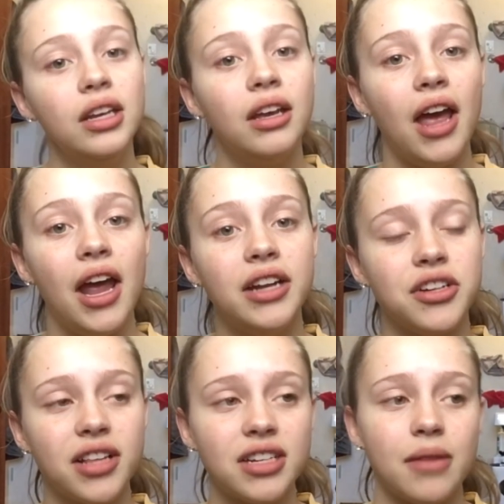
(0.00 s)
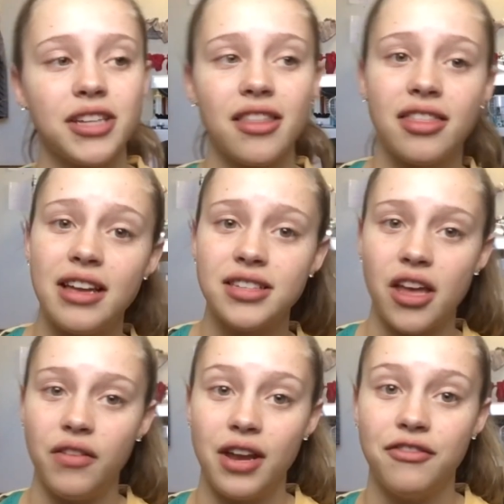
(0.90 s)
And during that time it was like
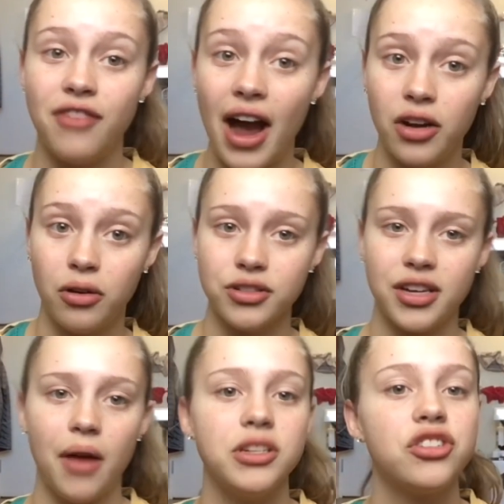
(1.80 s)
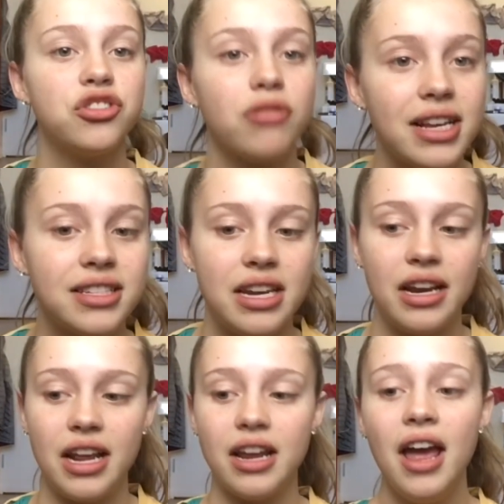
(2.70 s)
Thanksgiving, finals, and I was stress
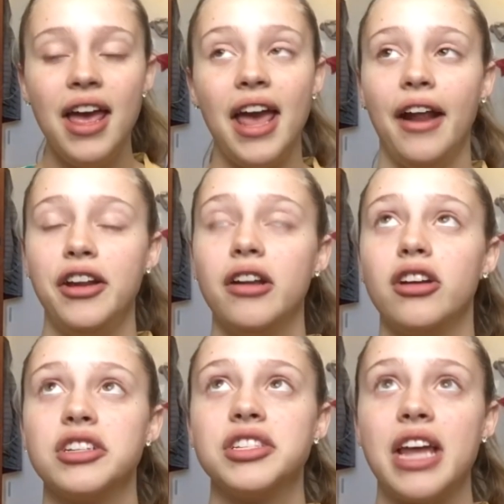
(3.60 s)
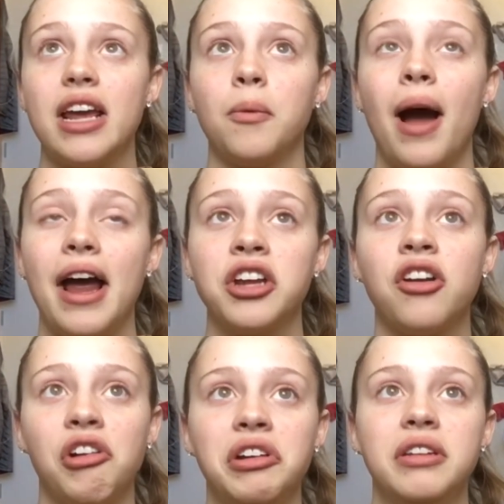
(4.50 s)
eating, and I didn't understand why I
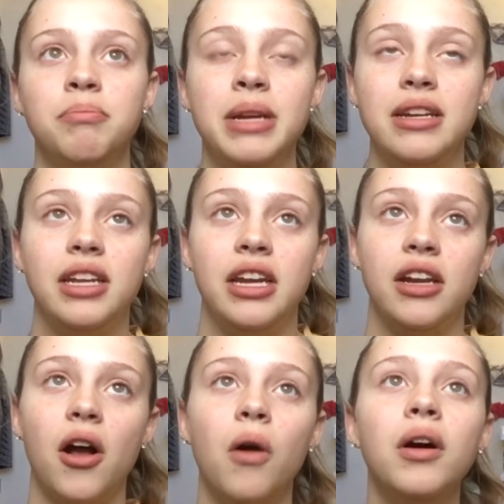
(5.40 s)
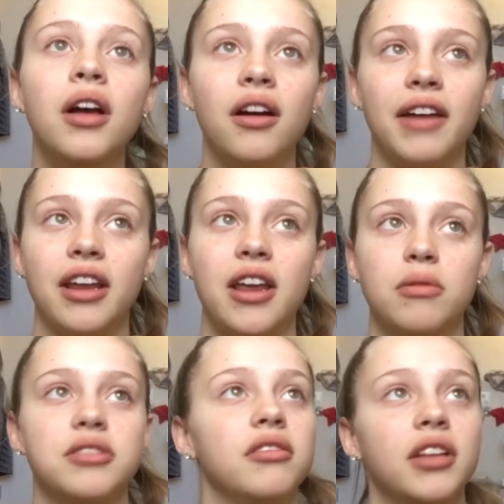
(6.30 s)
couldn't be keto. Like it
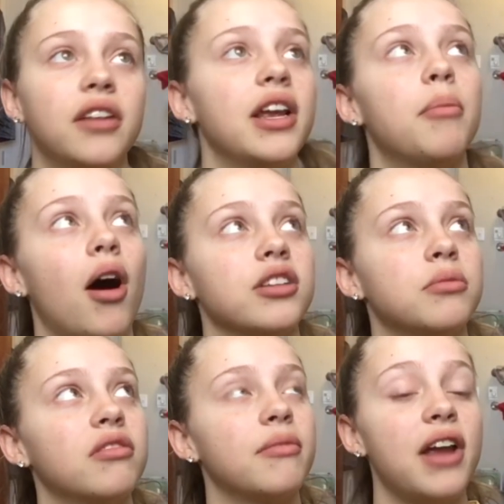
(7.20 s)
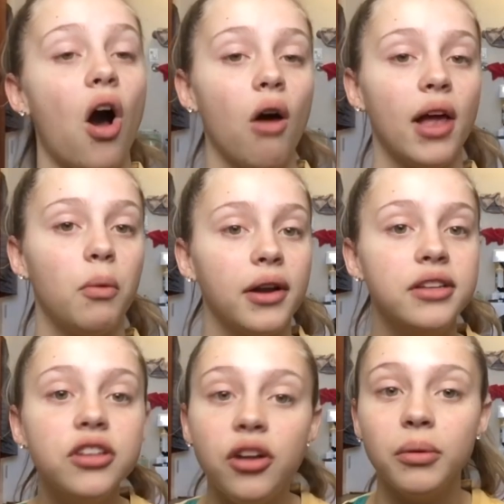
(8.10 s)
was literally impossible for me. All I wanted
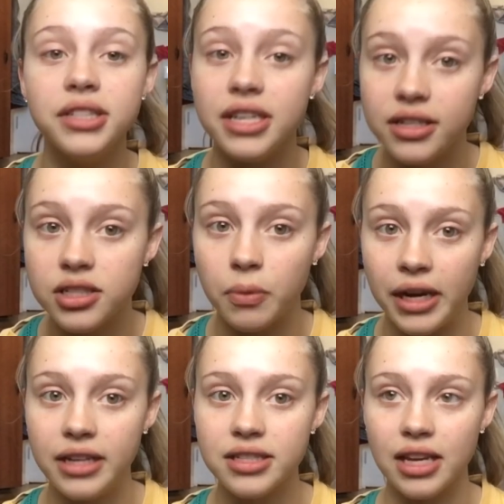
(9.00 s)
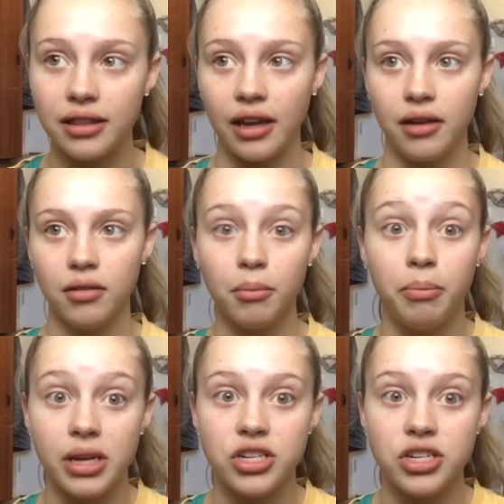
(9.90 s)
to do was eat sweets and like binge